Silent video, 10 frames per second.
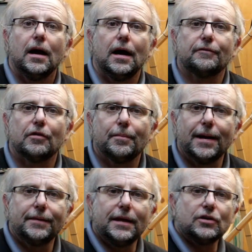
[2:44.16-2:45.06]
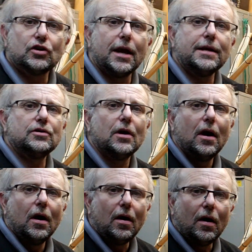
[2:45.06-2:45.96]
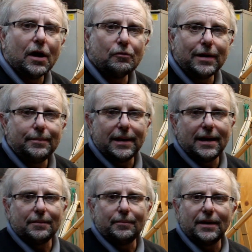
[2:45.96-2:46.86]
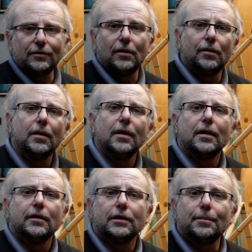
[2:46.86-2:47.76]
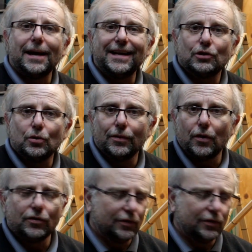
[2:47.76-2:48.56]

After I made that change, I repowered Masso to make sure those